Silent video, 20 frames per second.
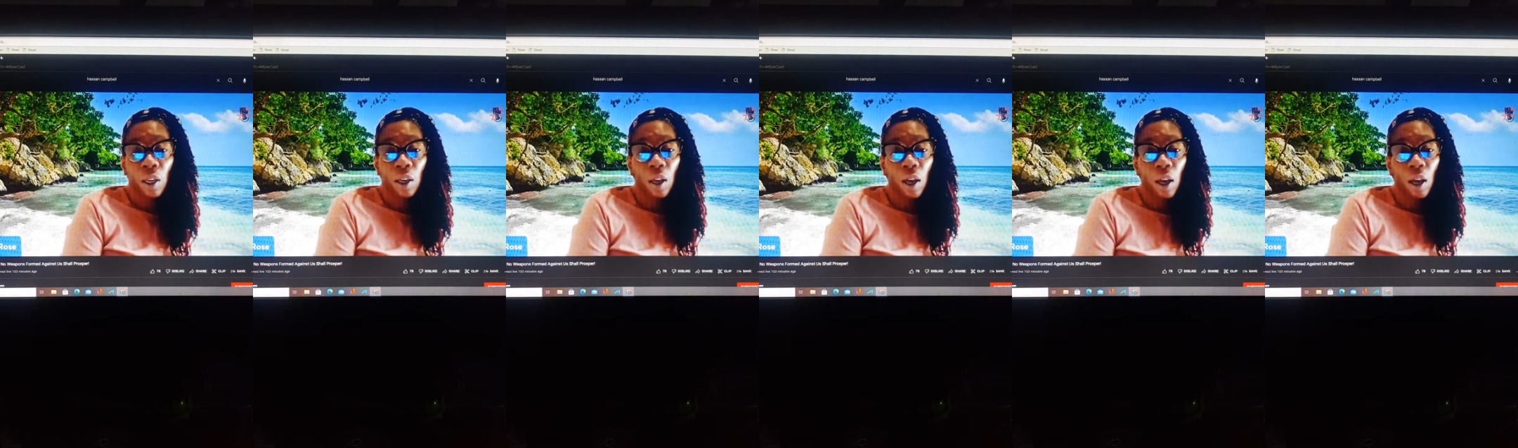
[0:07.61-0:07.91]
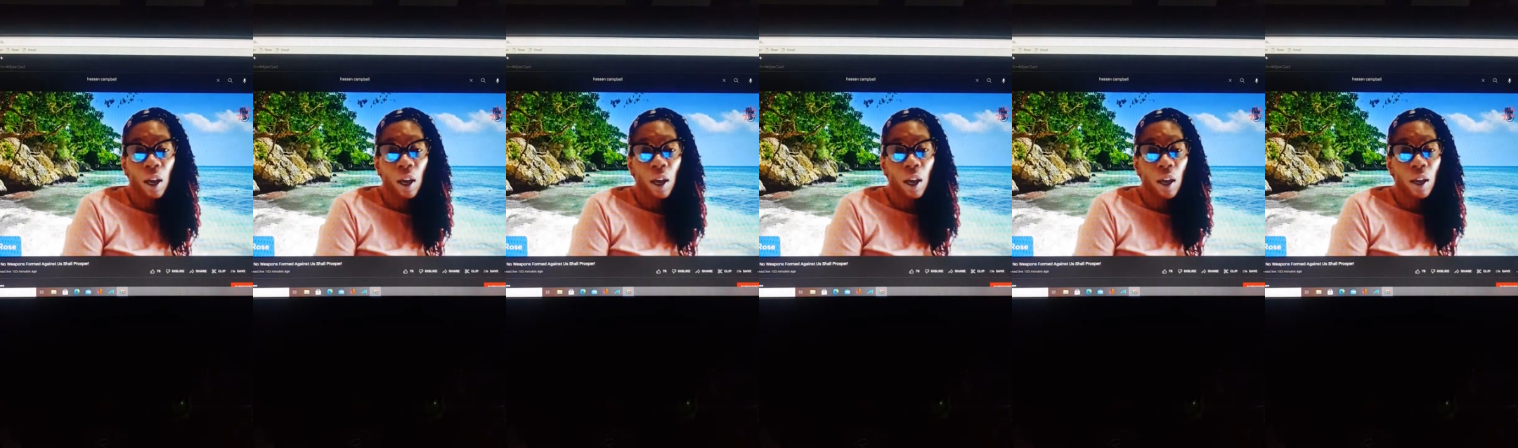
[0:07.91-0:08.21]

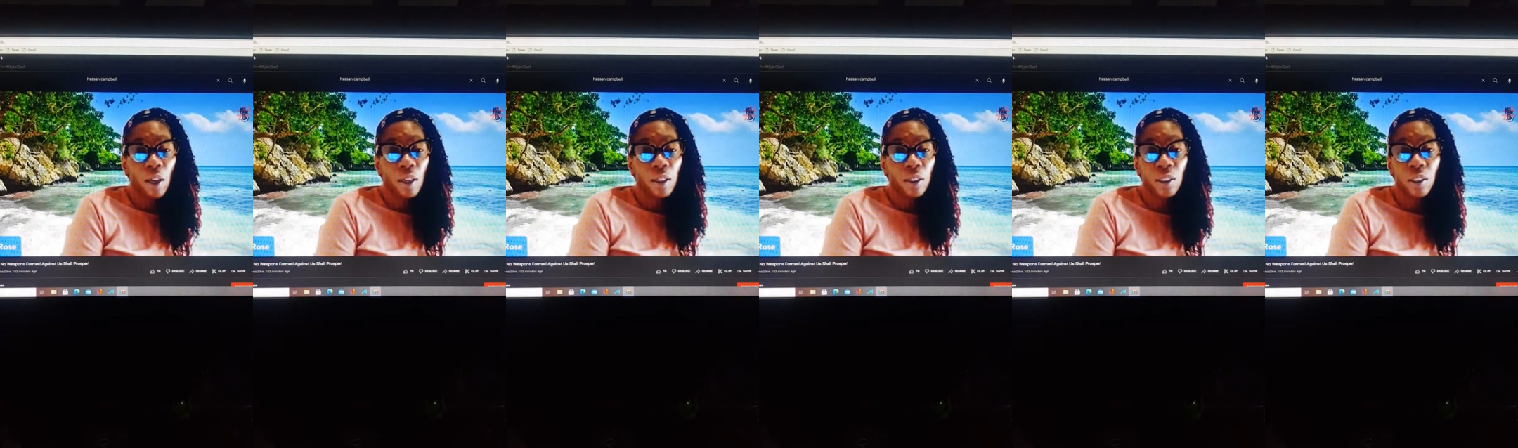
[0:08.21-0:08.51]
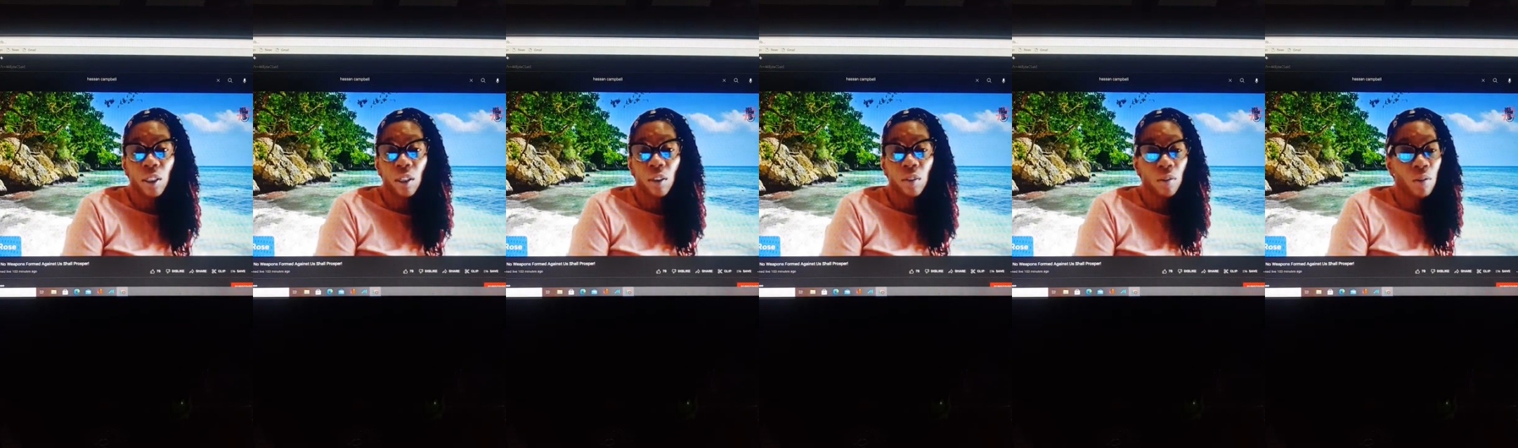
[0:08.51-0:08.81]
uh,
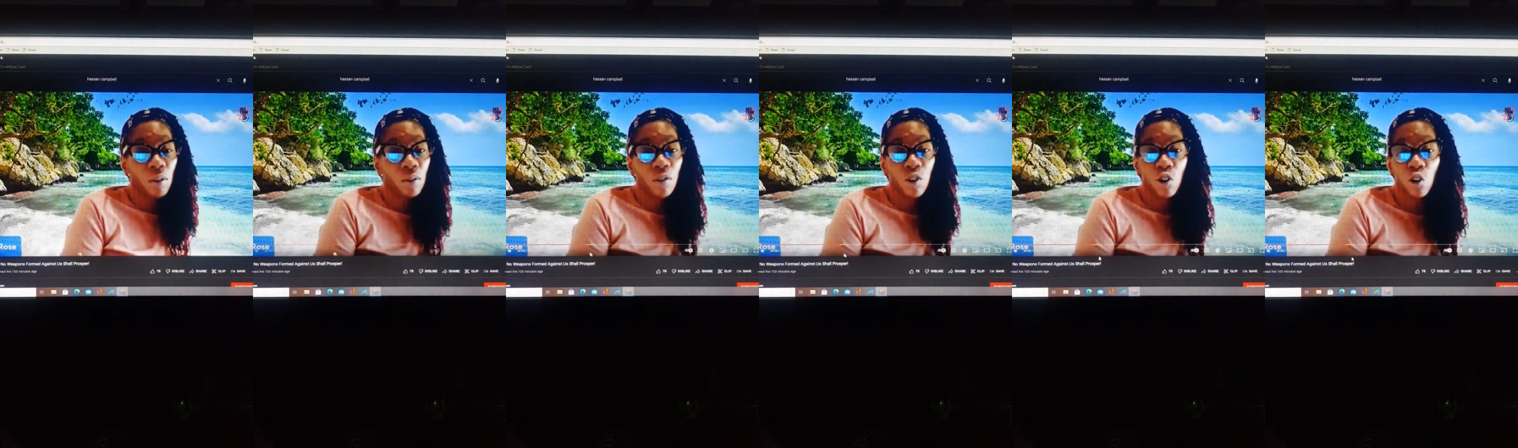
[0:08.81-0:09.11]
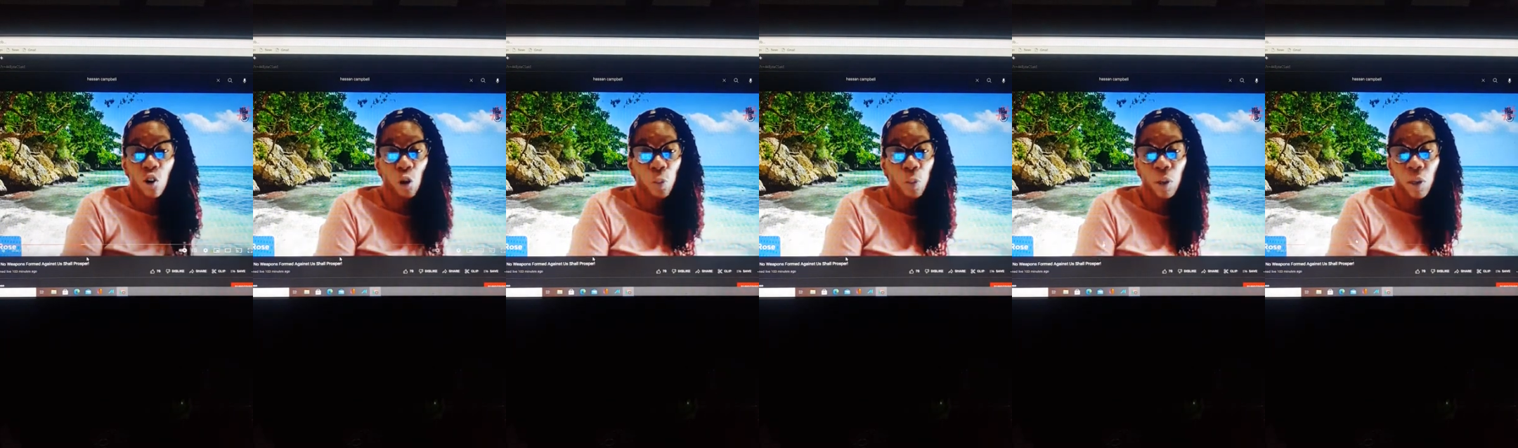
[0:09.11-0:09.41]

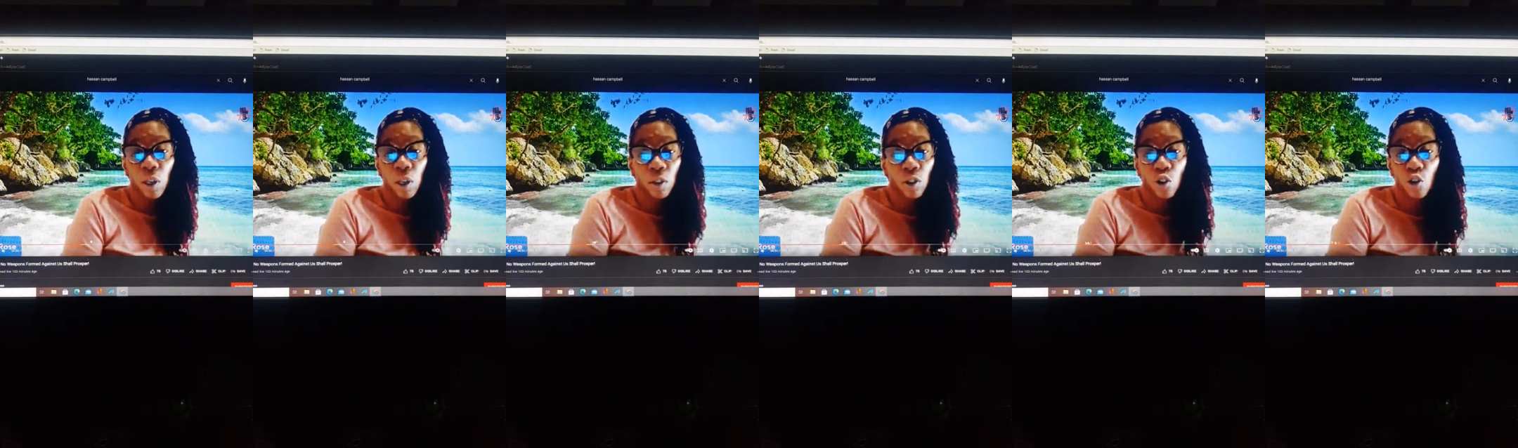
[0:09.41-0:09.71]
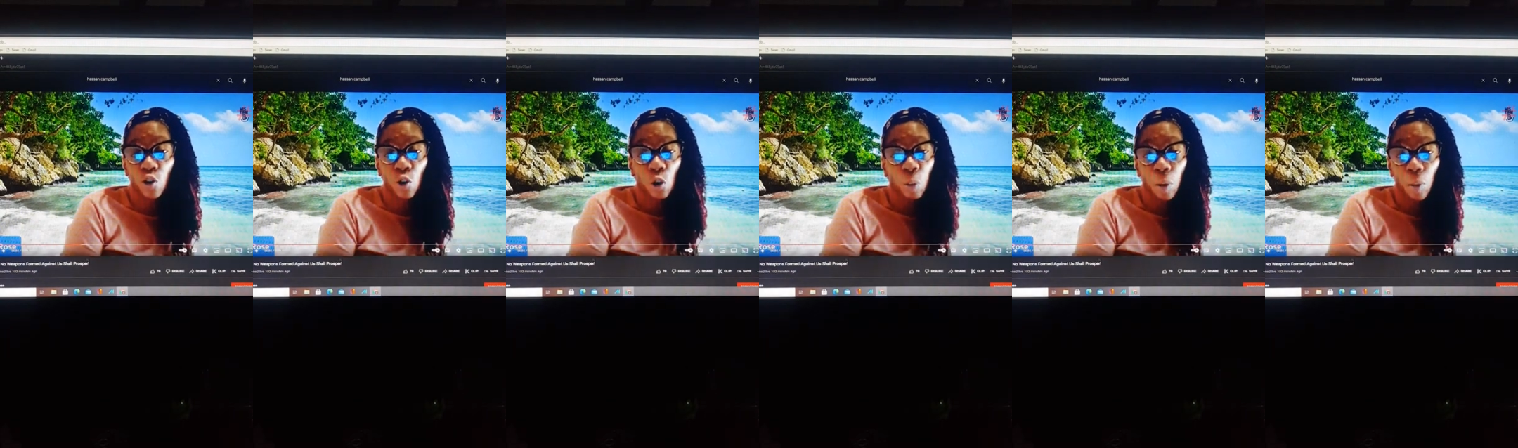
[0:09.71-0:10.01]
super, super